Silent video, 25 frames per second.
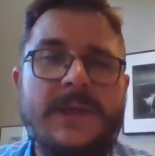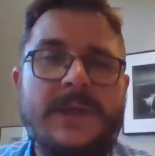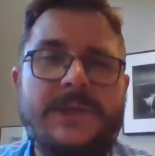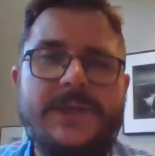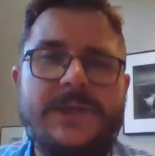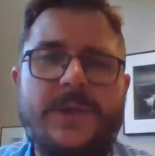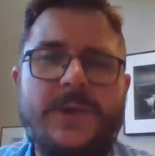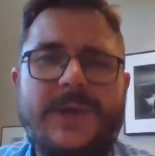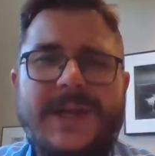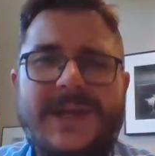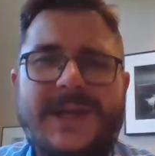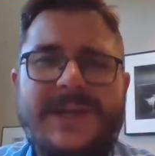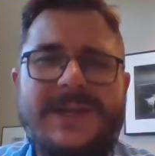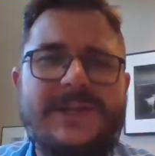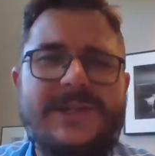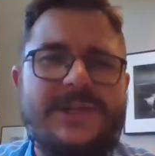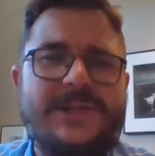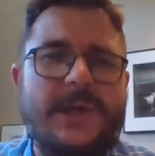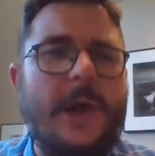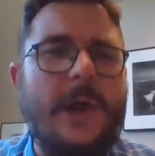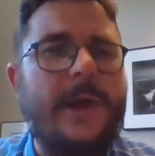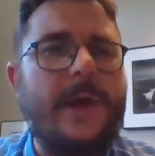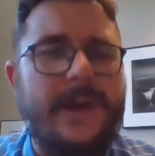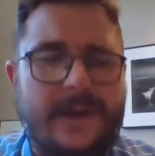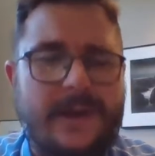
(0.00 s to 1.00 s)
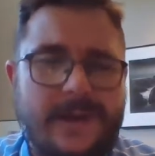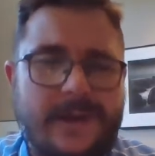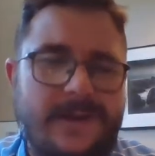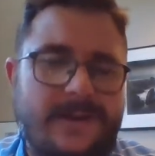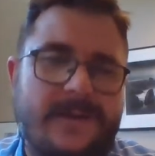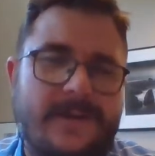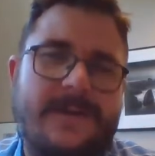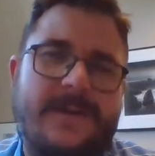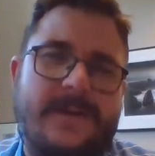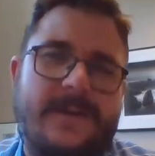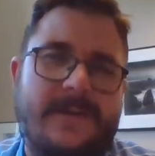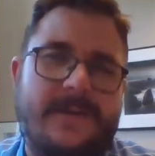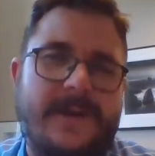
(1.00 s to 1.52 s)
So getting started,
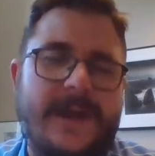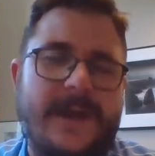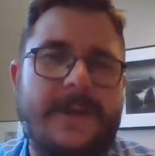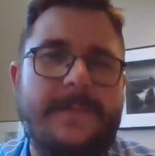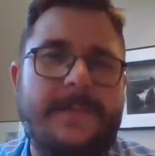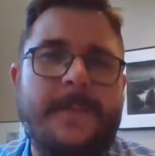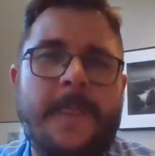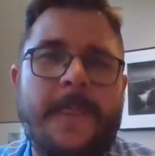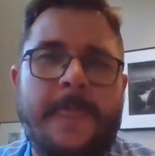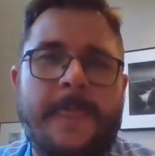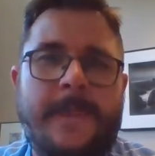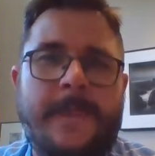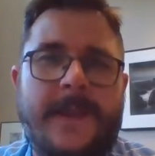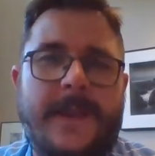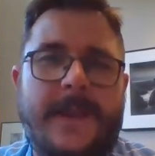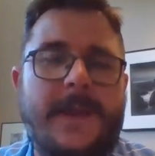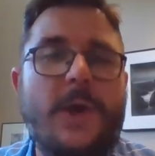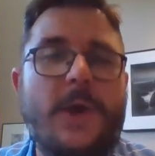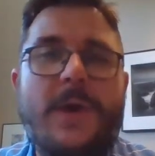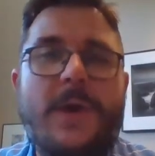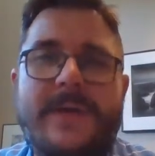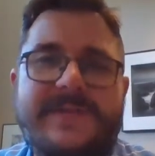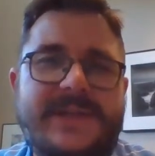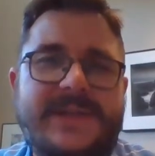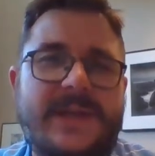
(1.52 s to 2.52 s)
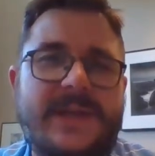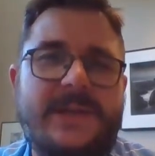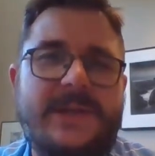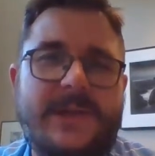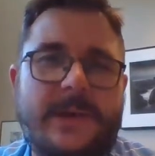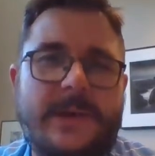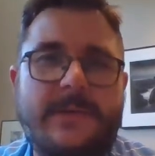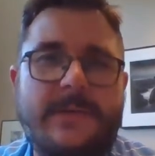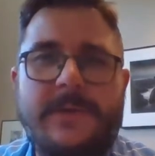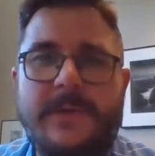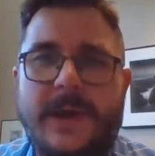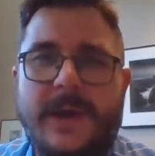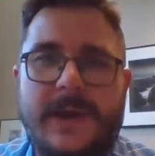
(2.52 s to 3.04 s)
all right? I know I've said
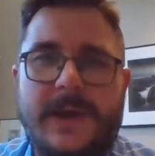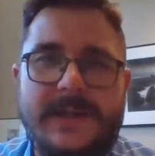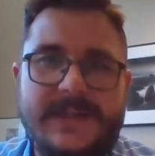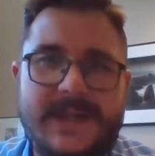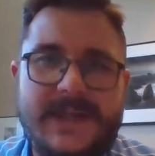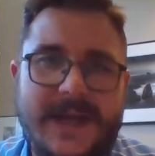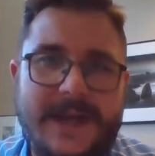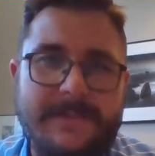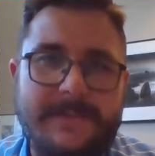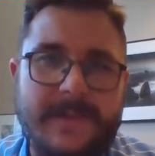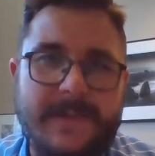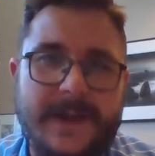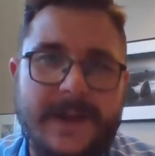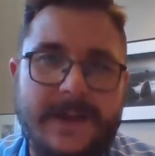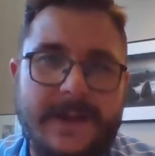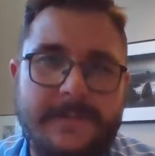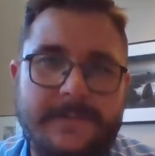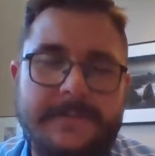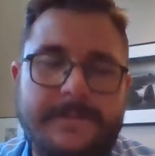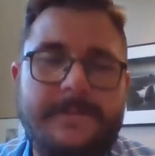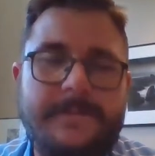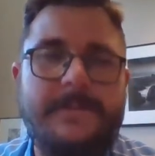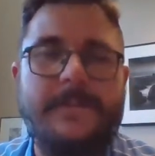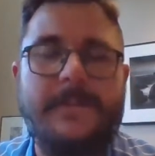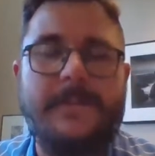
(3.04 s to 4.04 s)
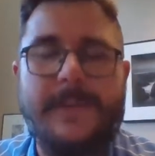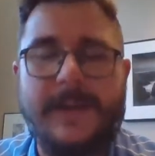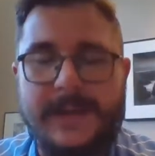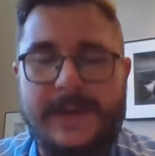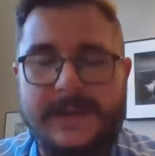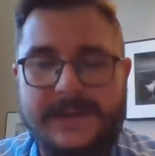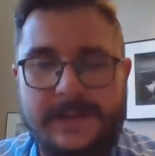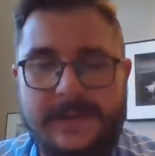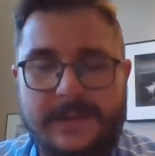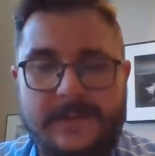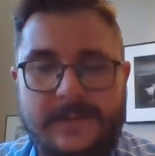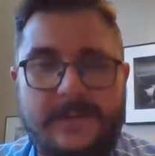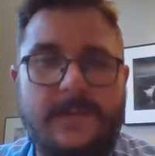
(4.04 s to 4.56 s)
don't create a timeline,
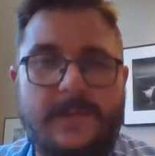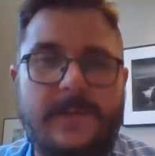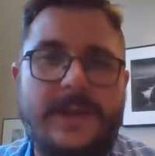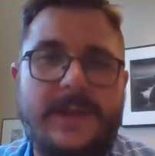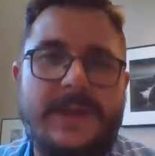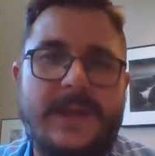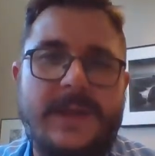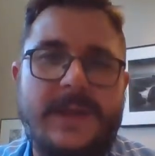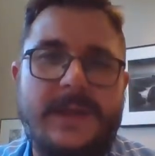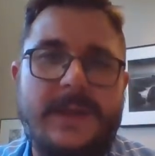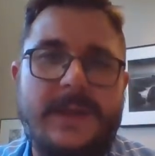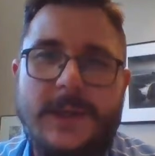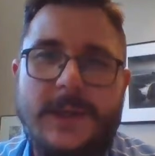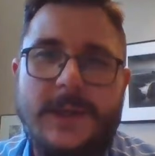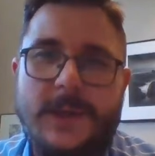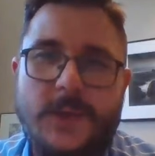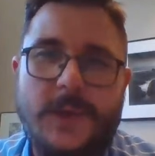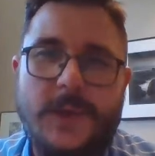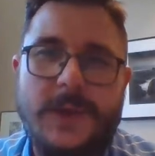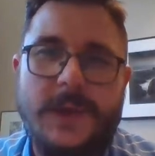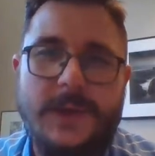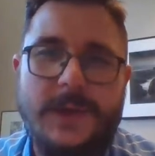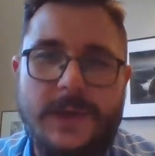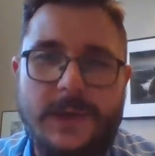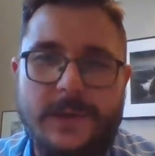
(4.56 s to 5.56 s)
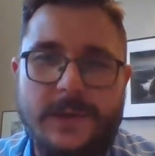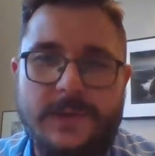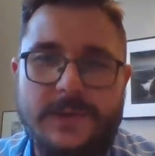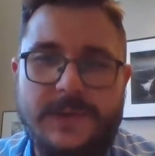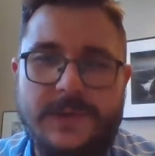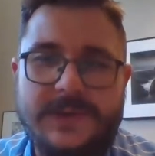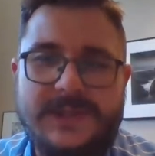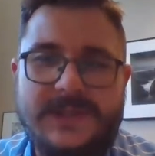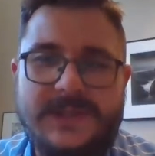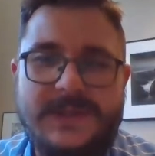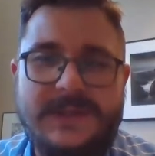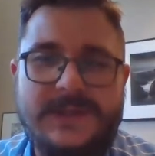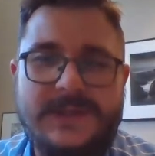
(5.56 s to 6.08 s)
but one that you can do
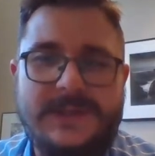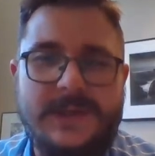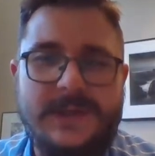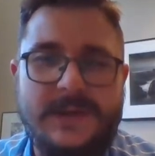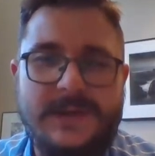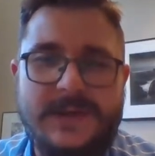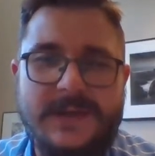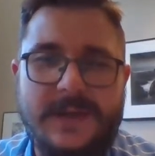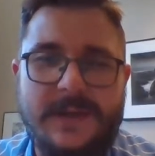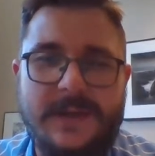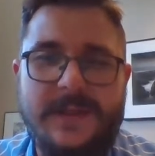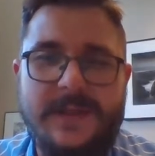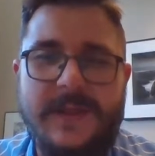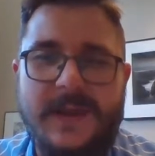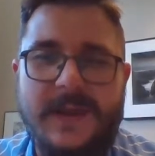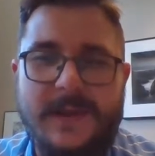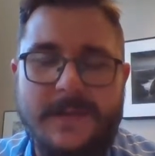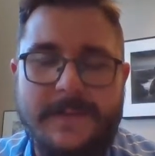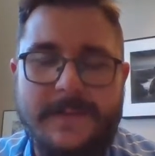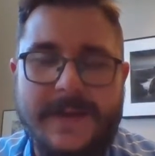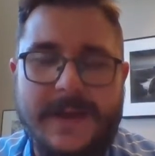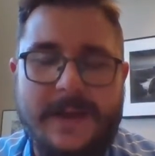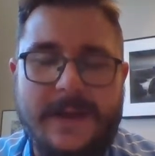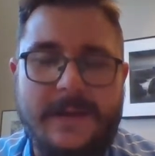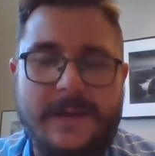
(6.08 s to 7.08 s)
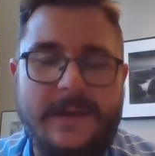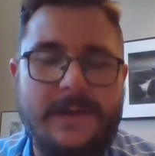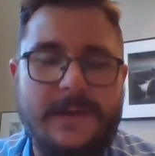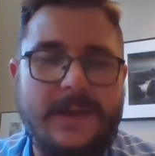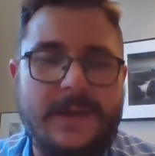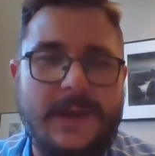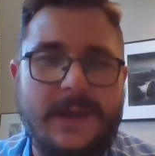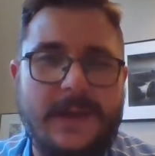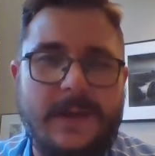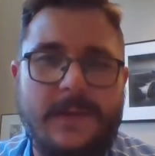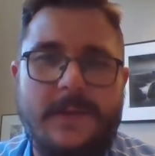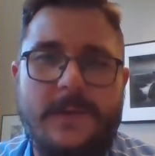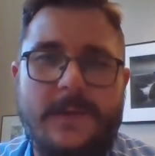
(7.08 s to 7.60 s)
just to start to think about,
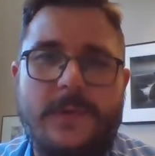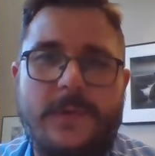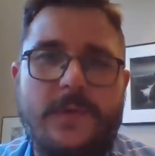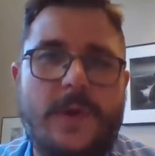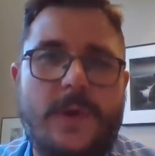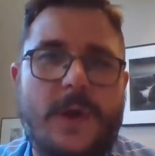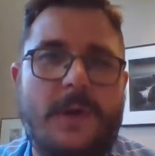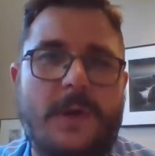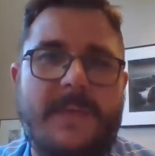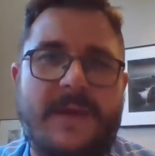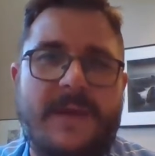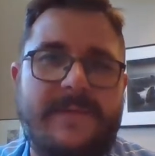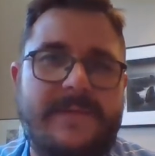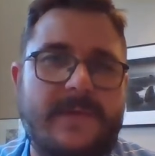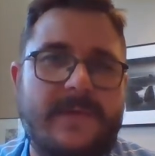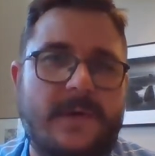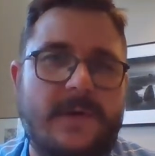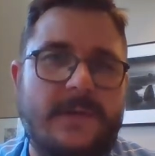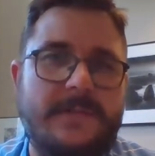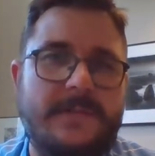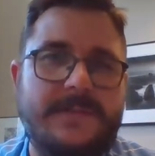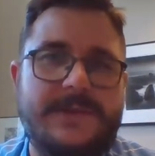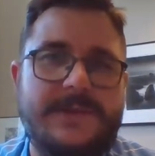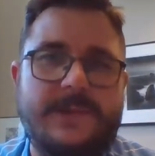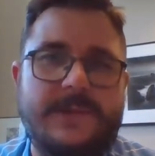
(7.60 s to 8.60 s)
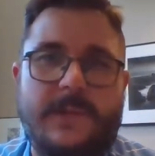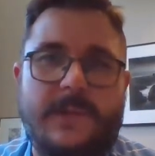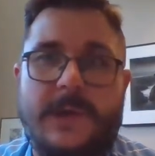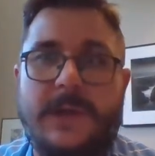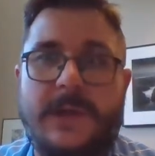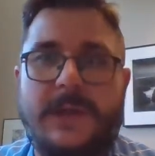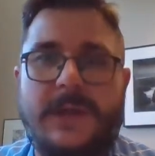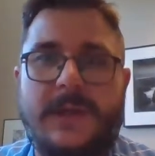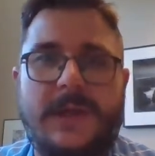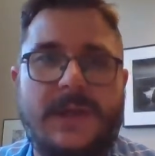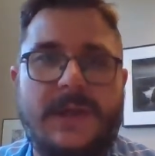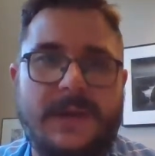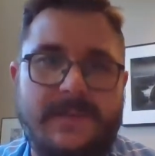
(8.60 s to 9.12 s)
okay, who are my firms? Where
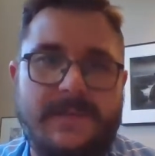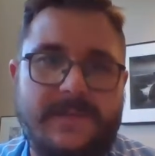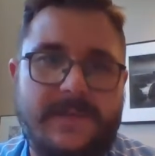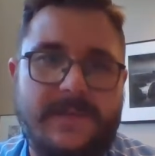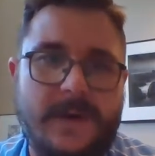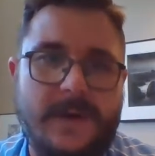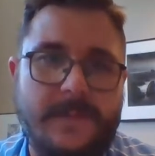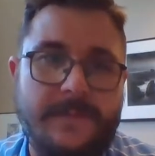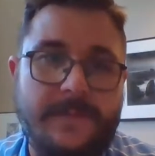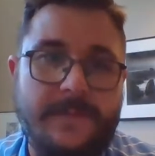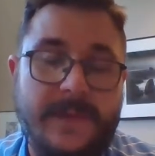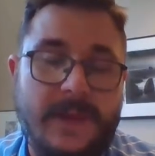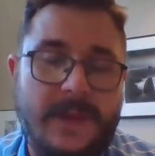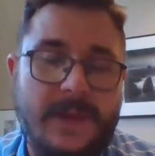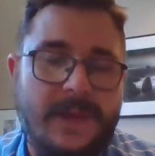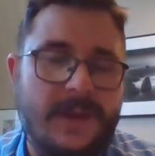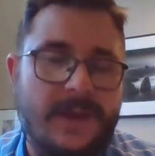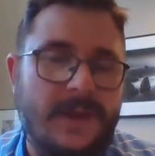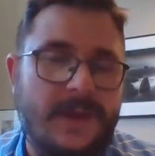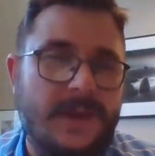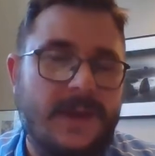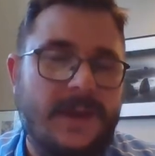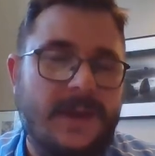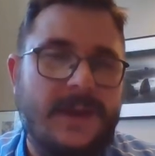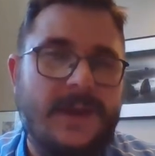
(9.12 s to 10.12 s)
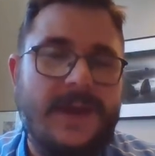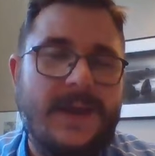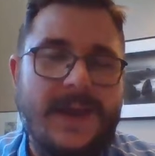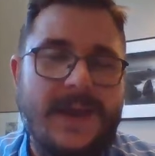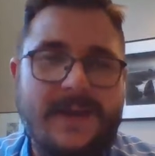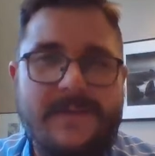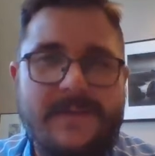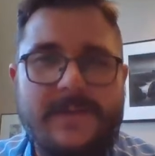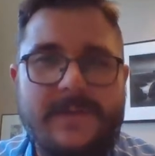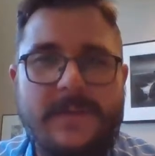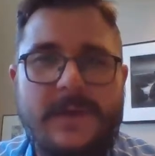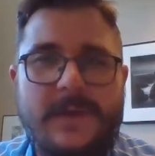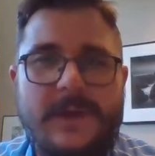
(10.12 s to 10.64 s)
did they come from?
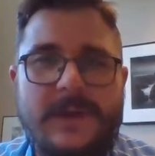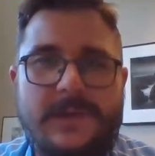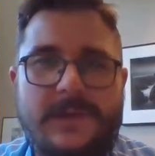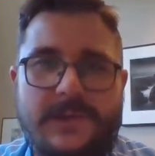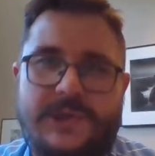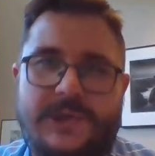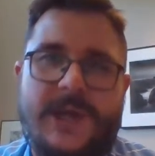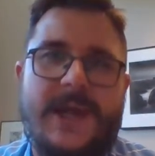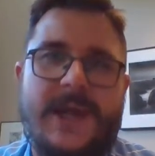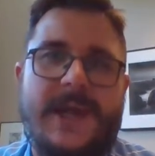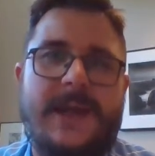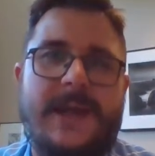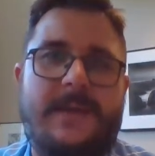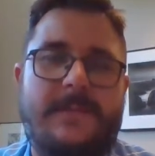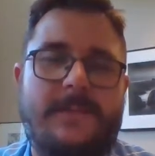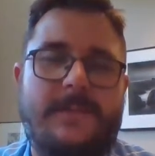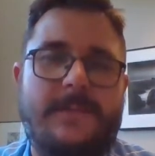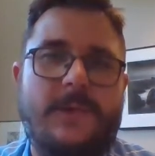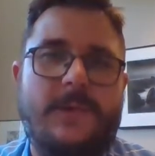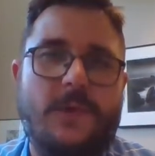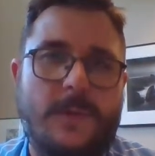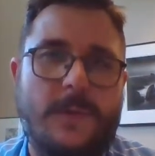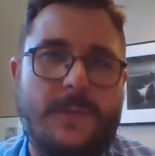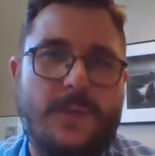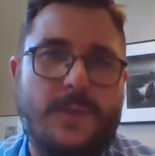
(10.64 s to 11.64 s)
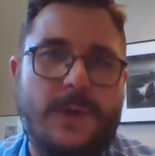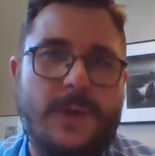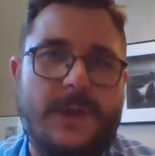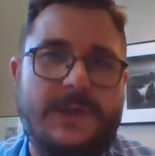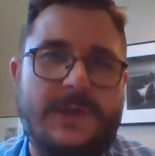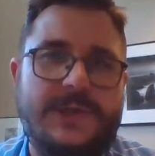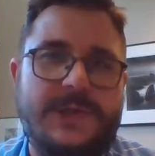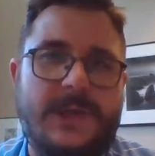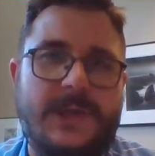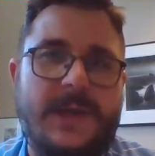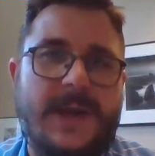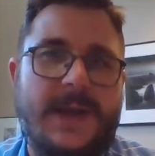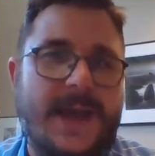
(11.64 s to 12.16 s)
Every giant
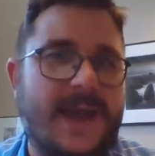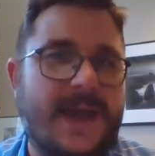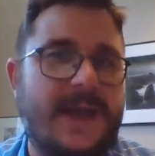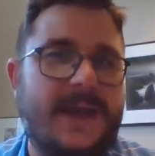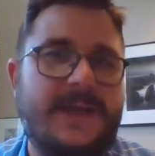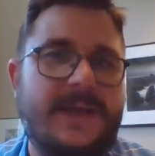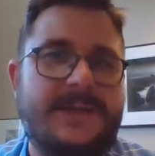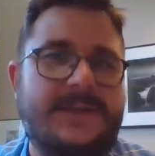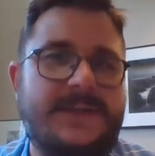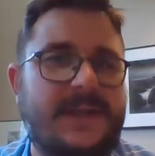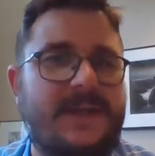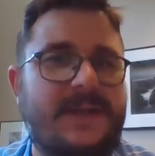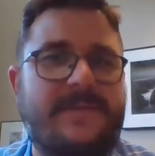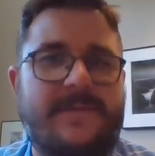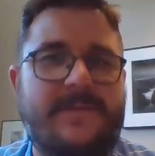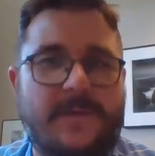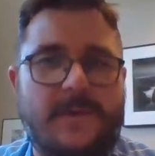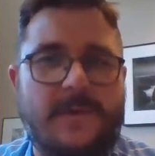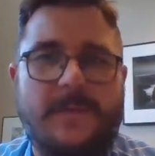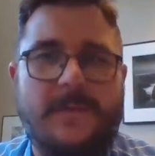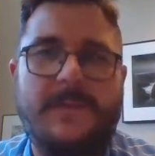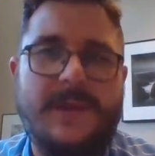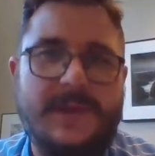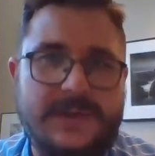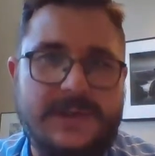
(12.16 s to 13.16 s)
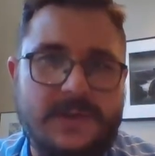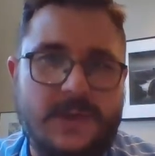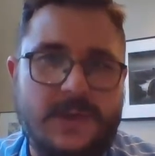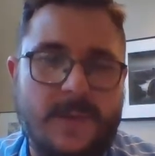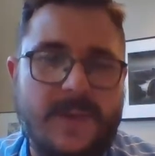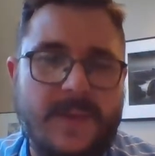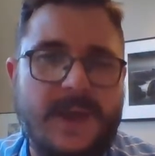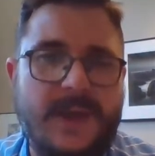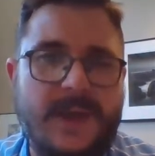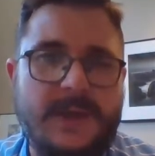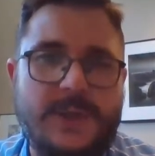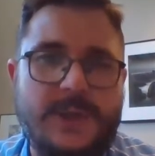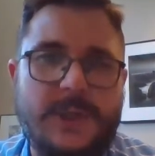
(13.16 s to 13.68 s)
corporation has a firm history
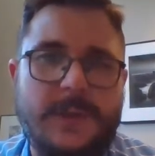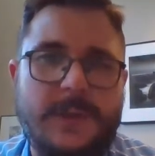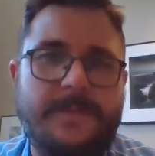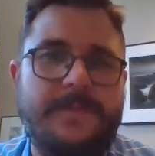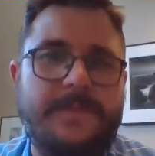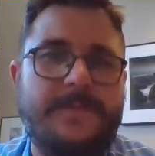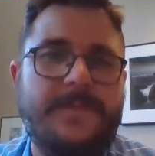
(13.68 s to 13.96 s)
page.